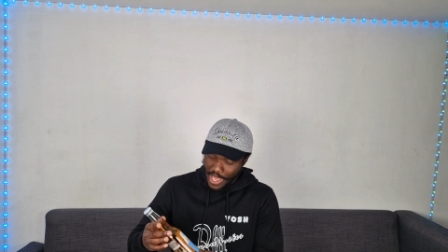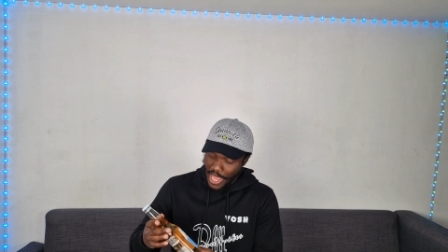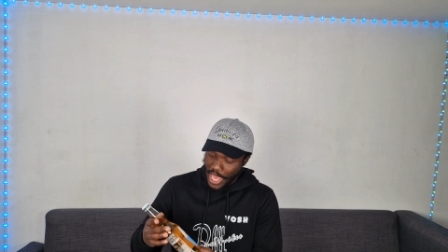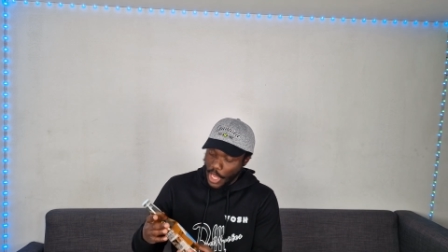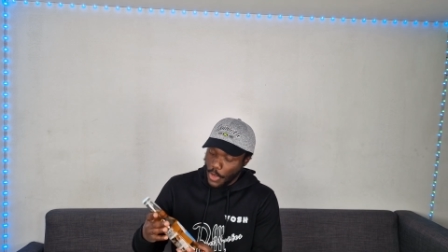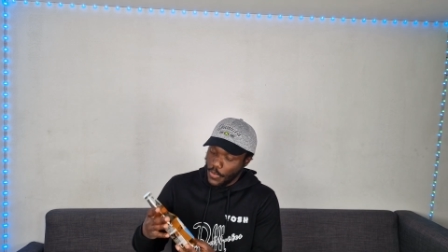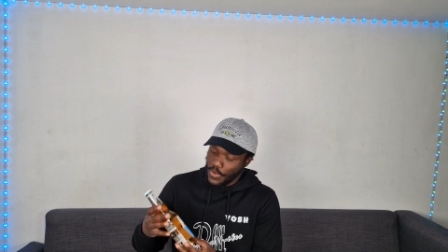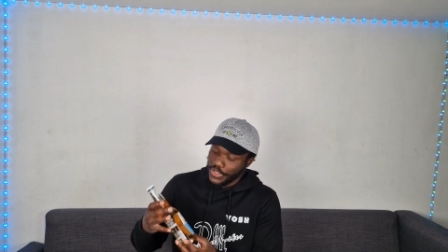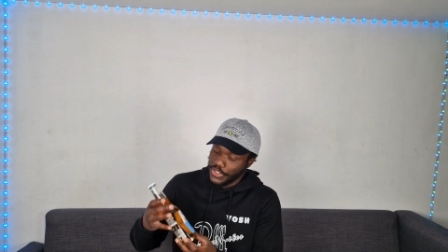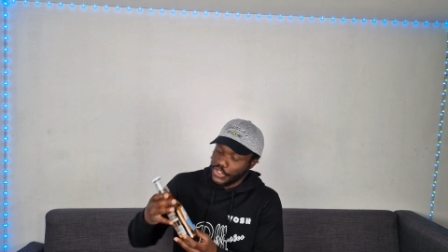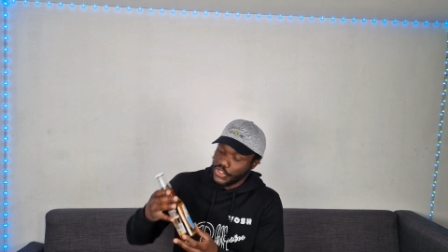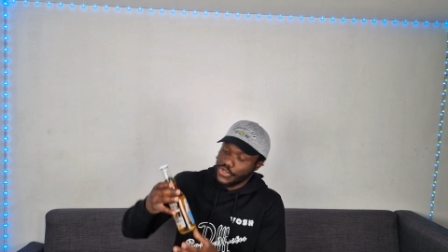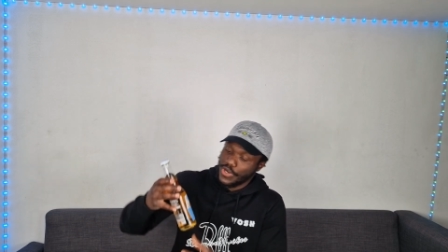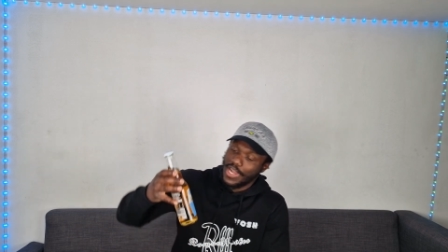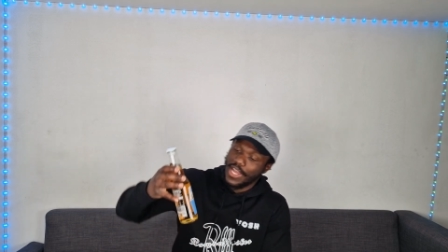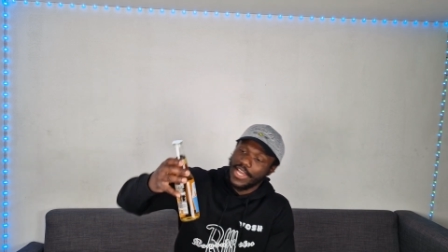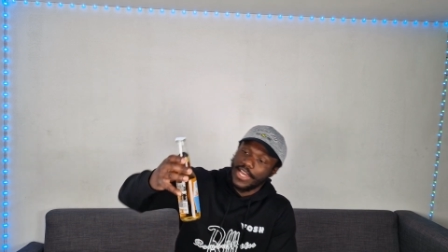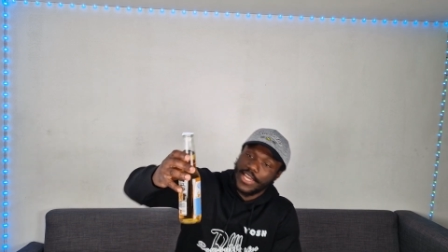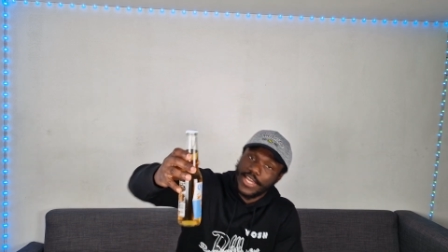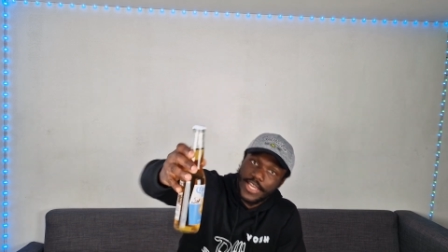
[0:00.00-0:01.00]
I will
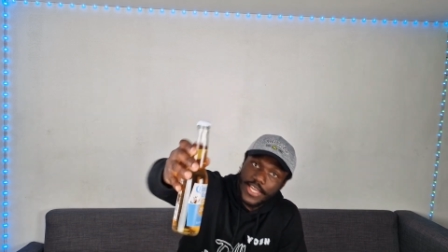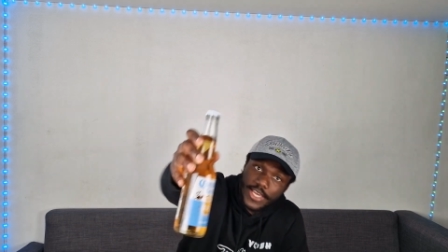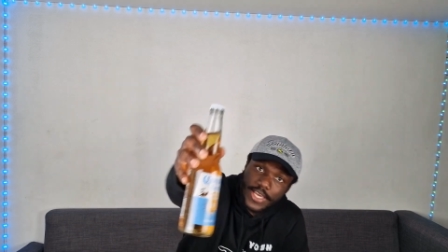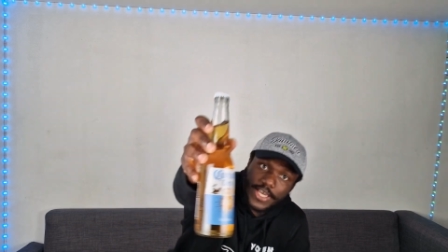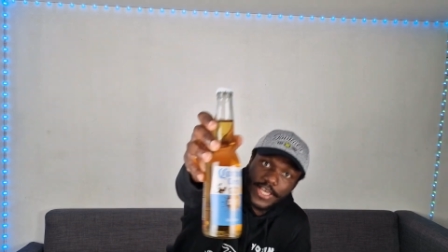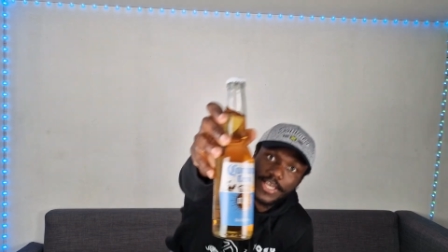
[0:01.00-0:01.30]
try